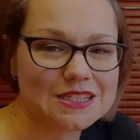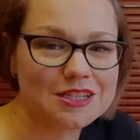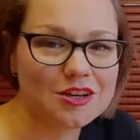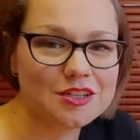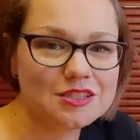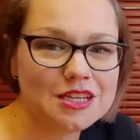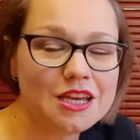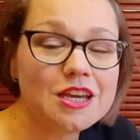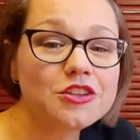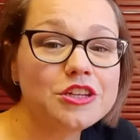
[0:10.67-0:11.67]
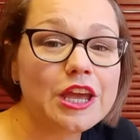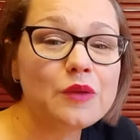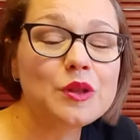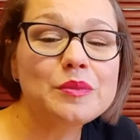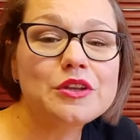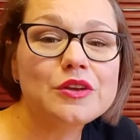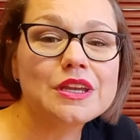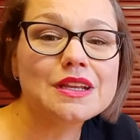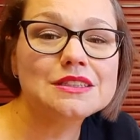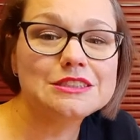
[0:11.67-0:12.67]
today's class. Today we'll be
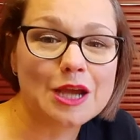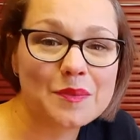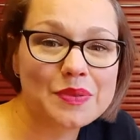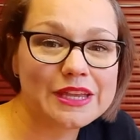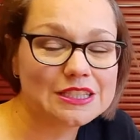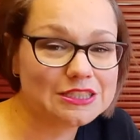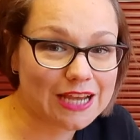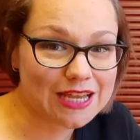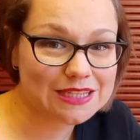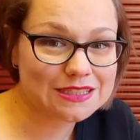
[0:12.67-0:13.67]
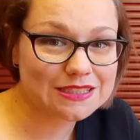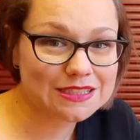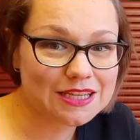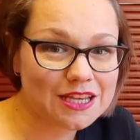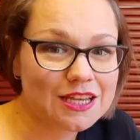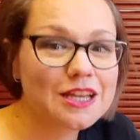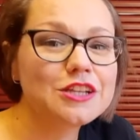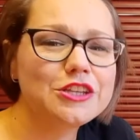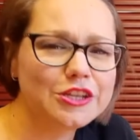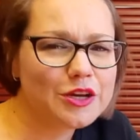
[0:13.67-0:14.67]
doing jumping jacks.
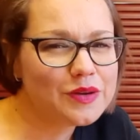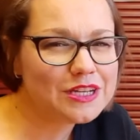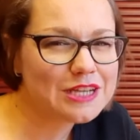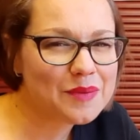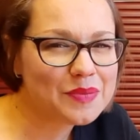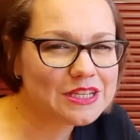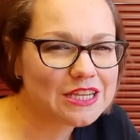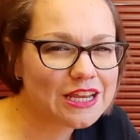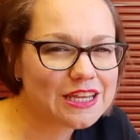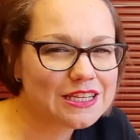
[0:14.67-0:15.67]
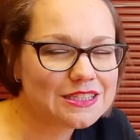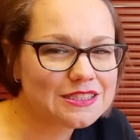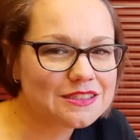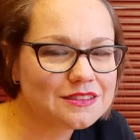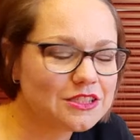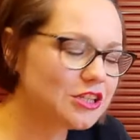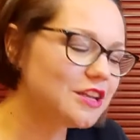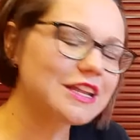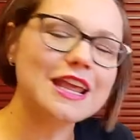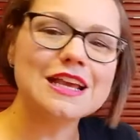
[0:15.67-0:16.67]
Do you know what a jumping jack is? You know
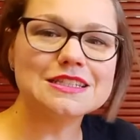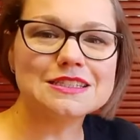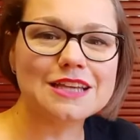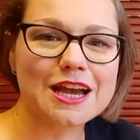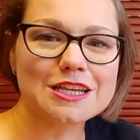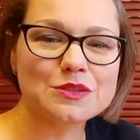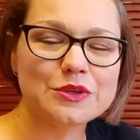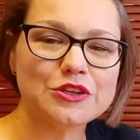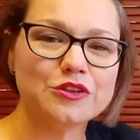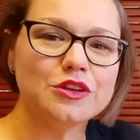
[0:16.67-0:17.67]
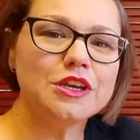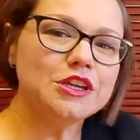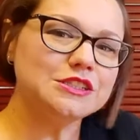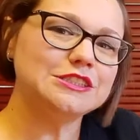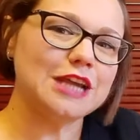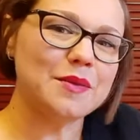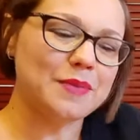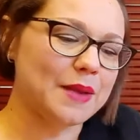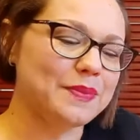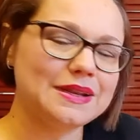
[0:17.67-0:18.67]
that exercise where you jump
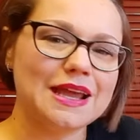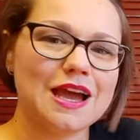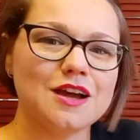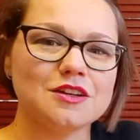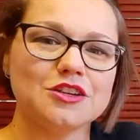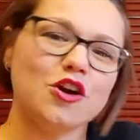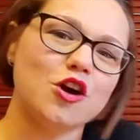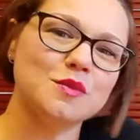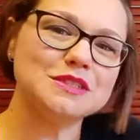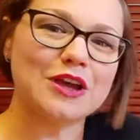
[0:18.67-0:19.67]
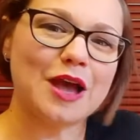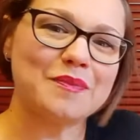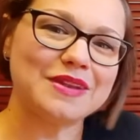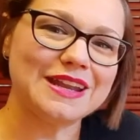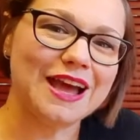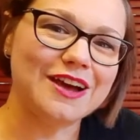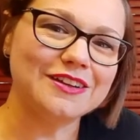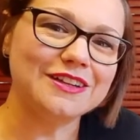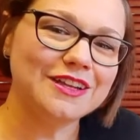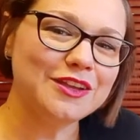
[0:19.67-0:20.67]
up and down and your arms go up and
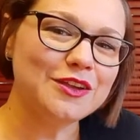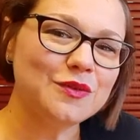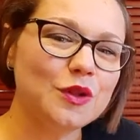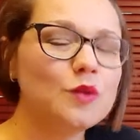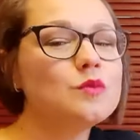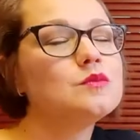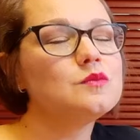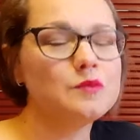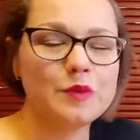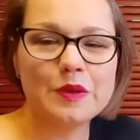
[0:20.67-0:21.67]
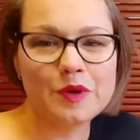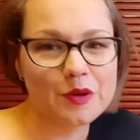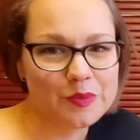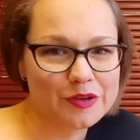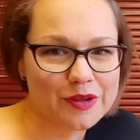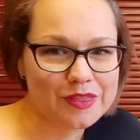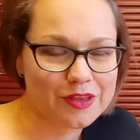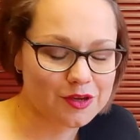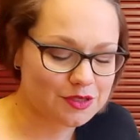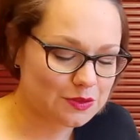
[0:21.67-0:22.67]
down? Well, we won't be doing
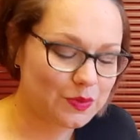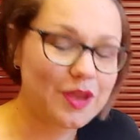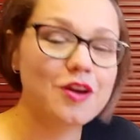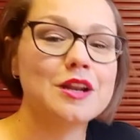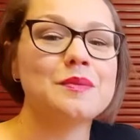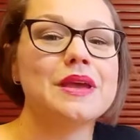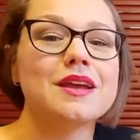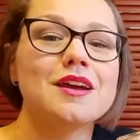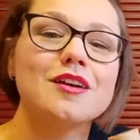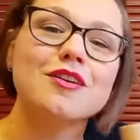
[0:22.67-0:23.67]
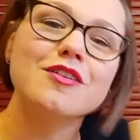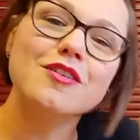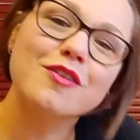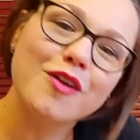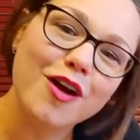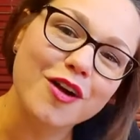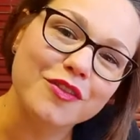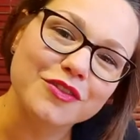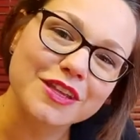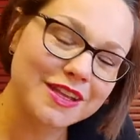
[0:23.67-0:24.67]
those. We are going to make
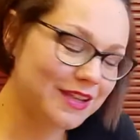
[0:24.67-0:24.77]
craft